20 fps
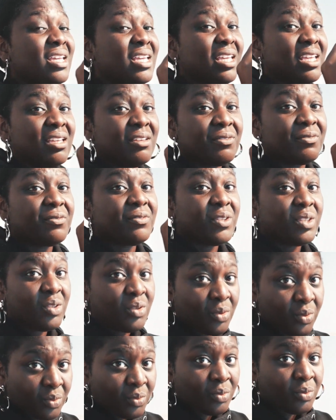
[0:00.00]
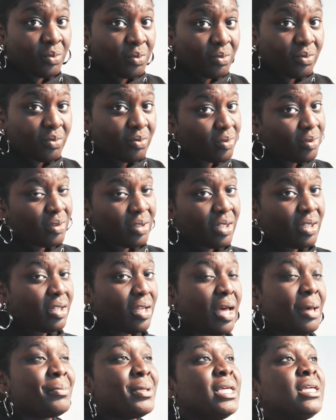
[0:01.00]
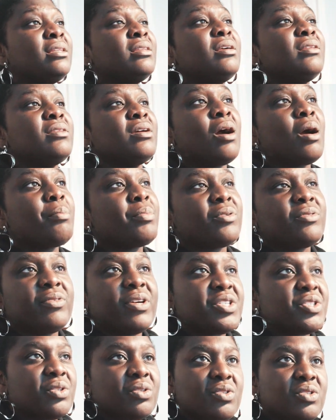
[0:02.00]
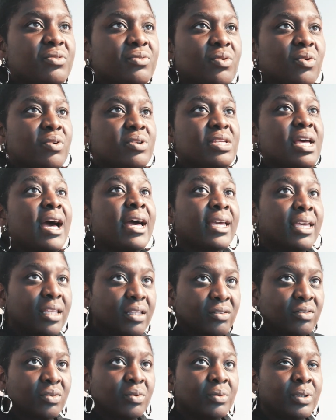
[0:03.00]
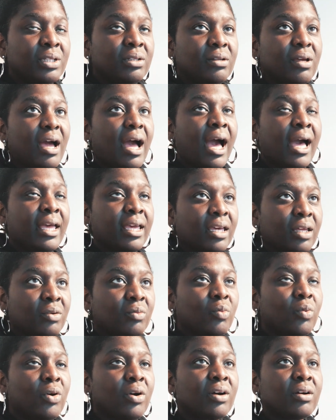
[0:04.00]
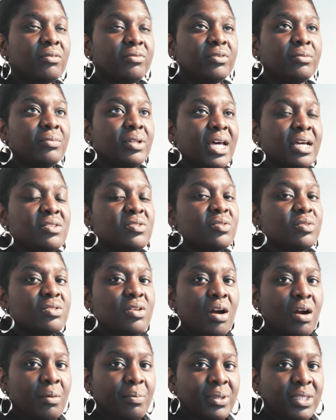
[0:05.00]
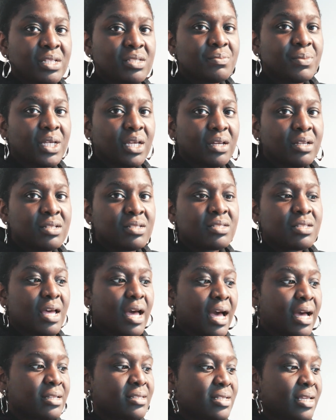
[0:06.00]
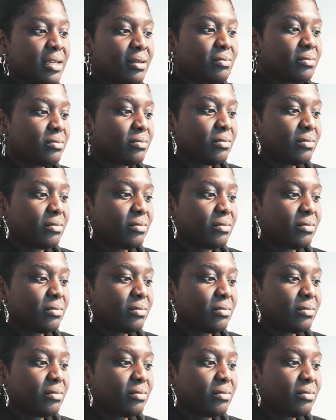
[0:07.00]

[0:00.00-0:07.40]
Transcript: there are professionals, of course. I can do it. I can work from light to dark, but that's because I take